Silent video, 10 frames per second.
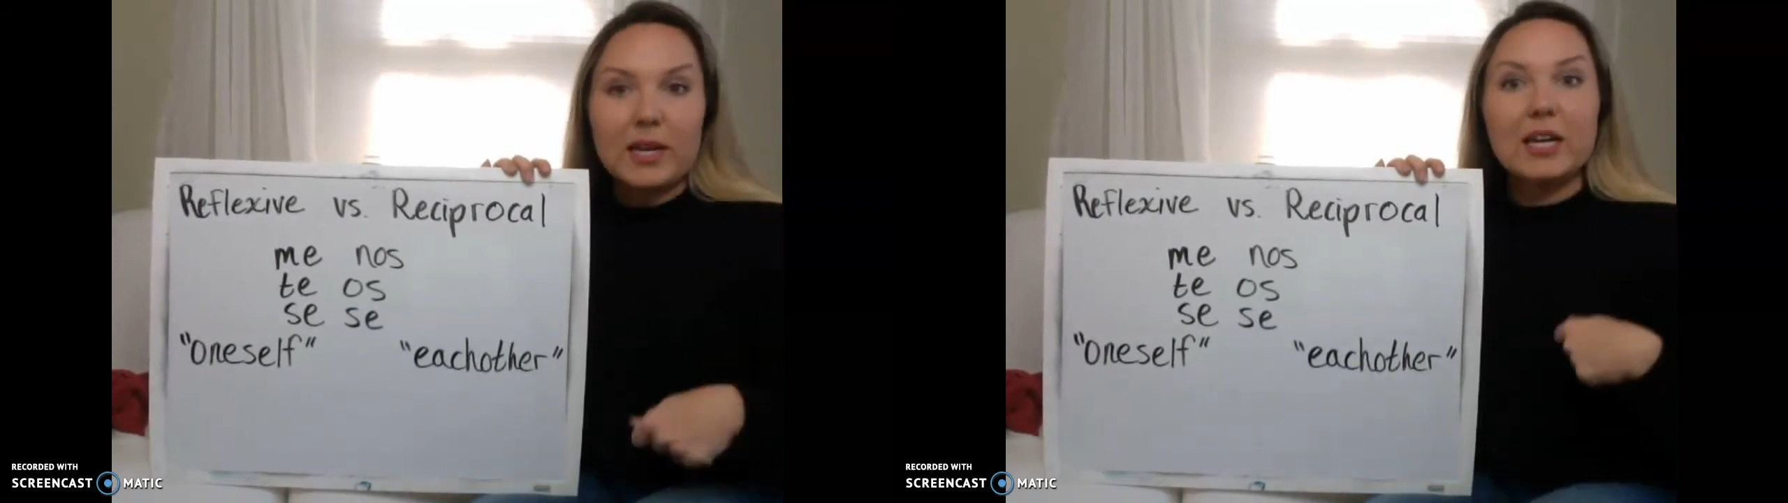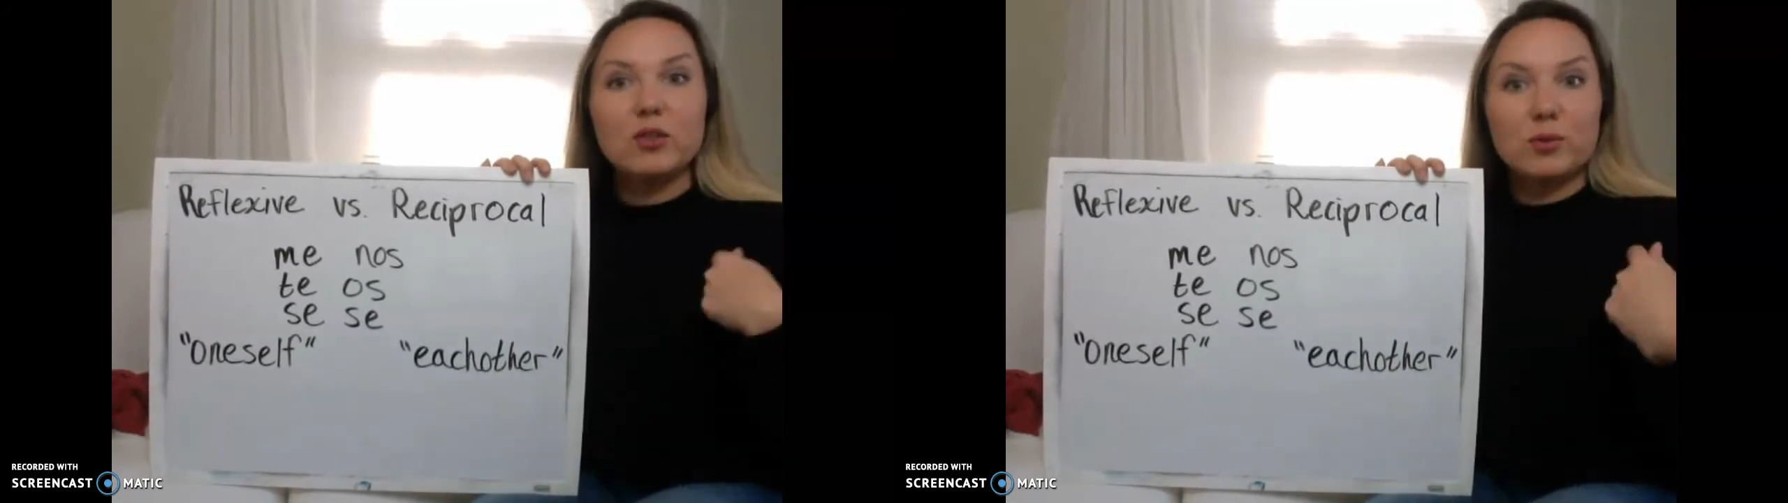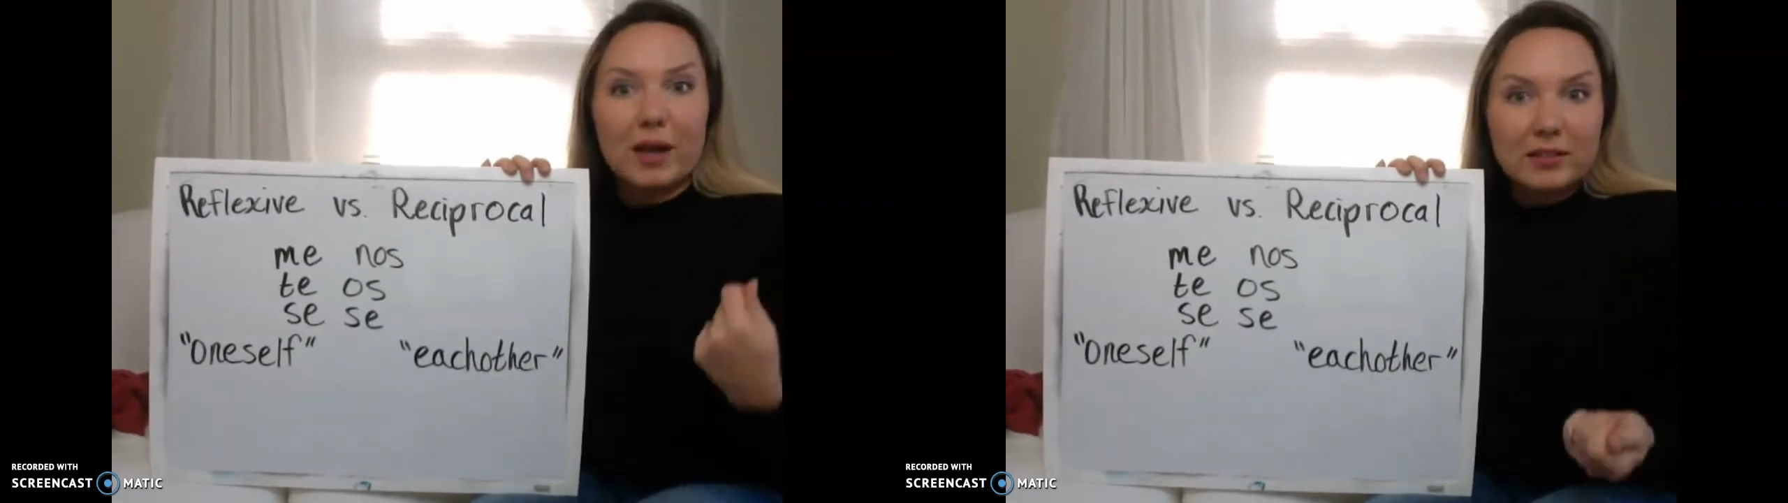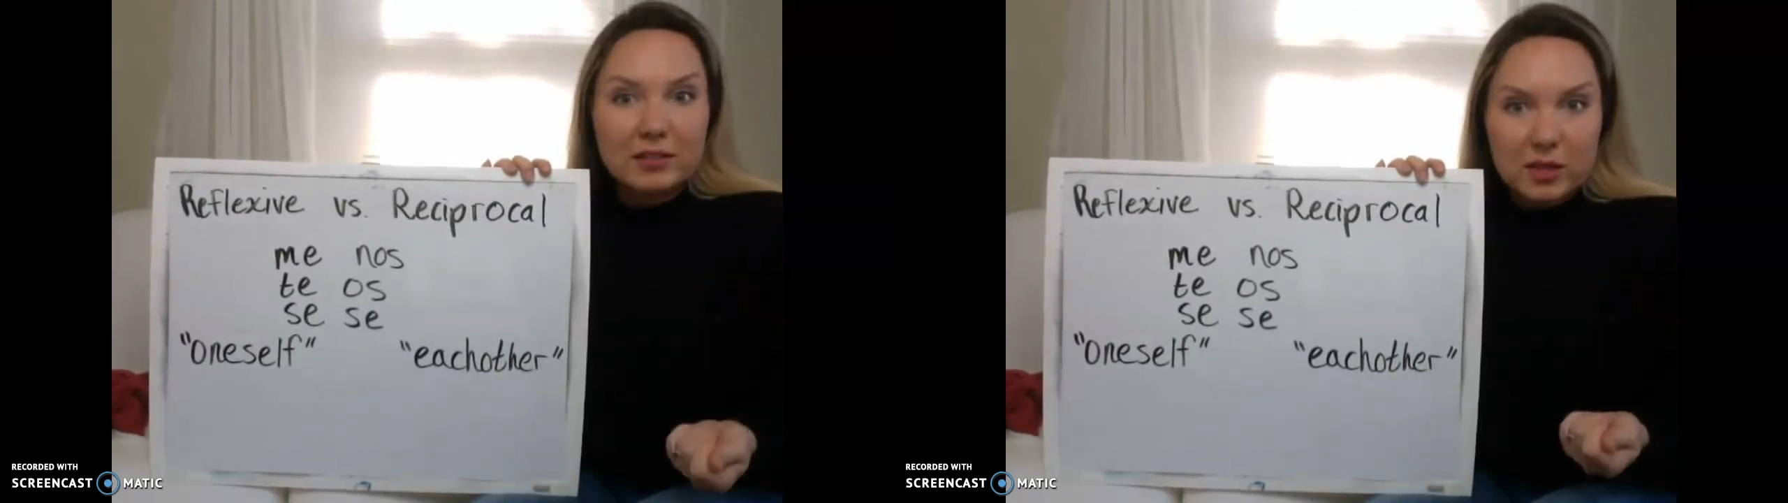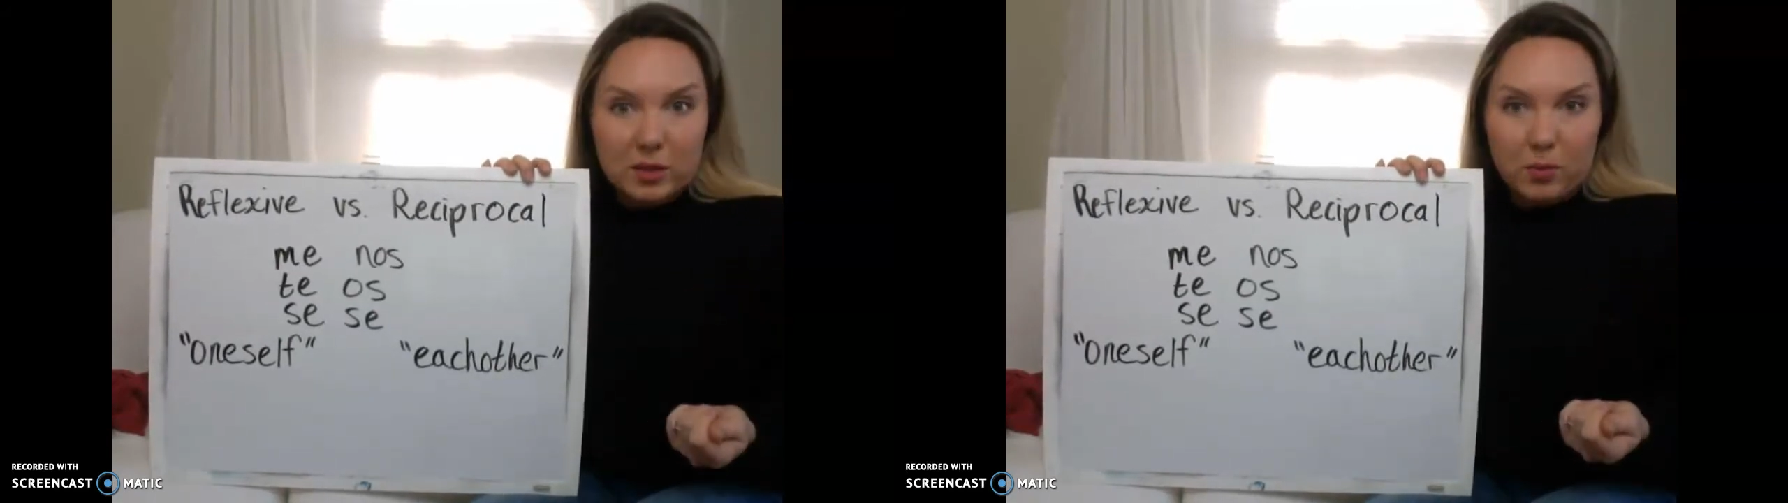We get
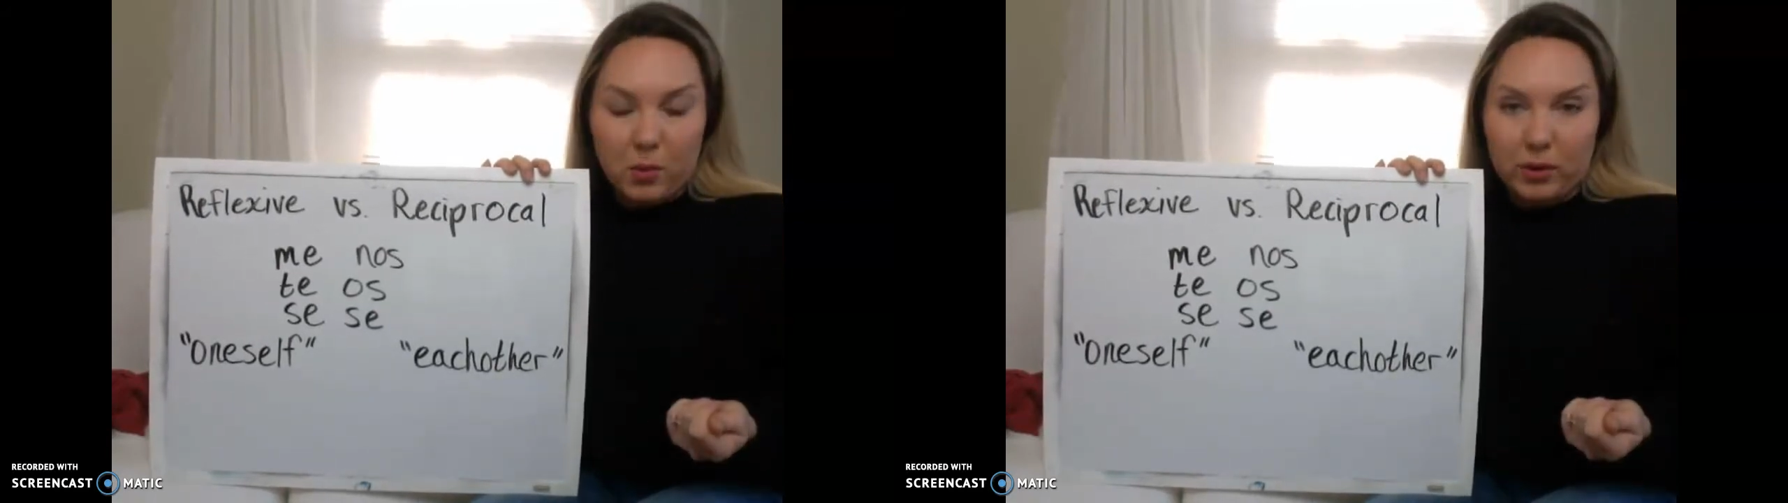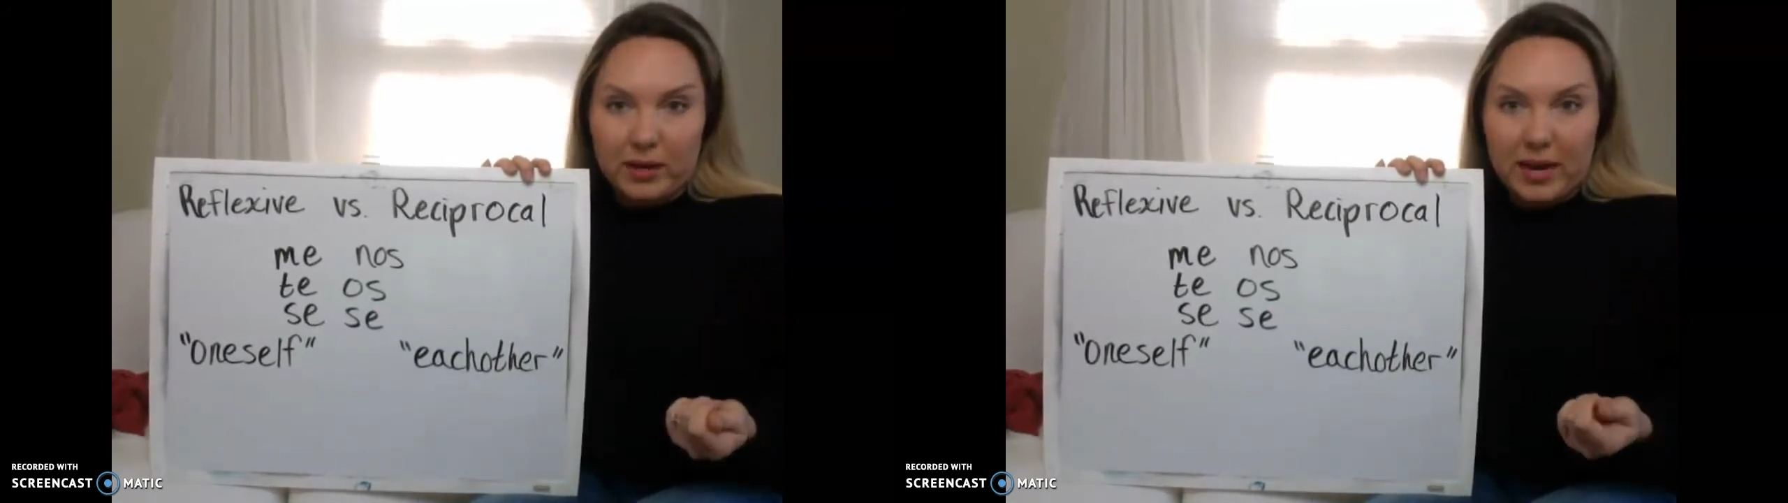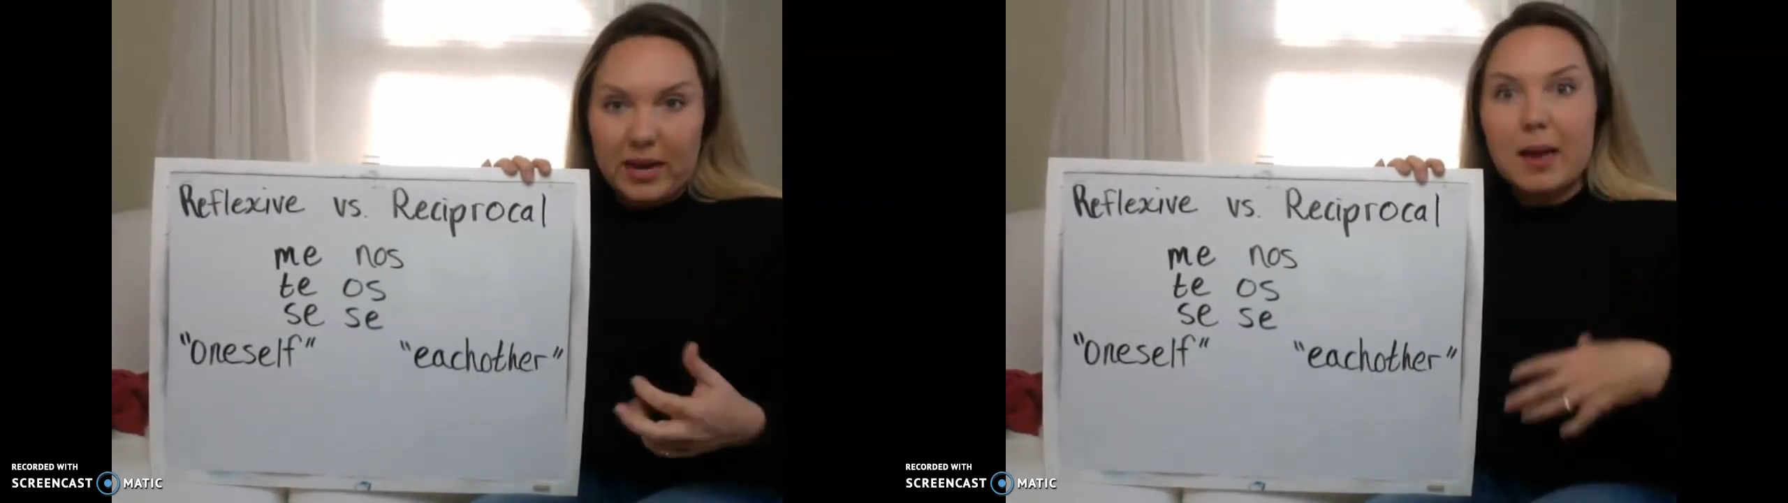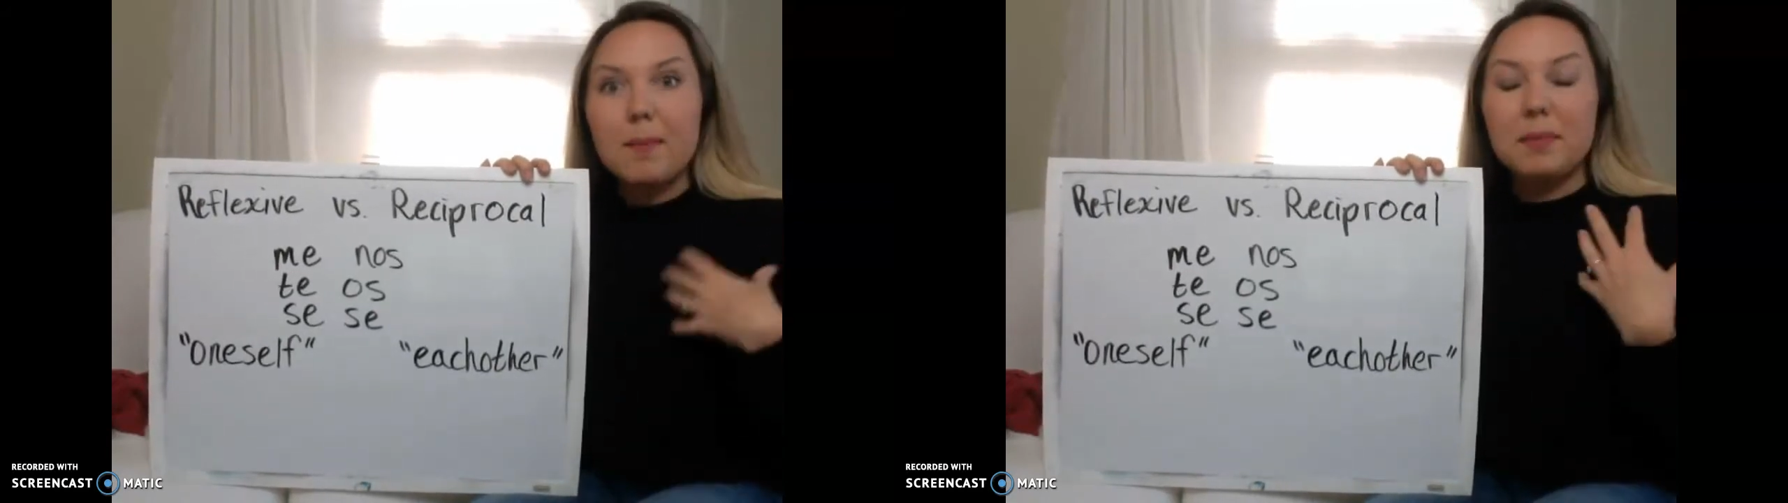dressed in the morning,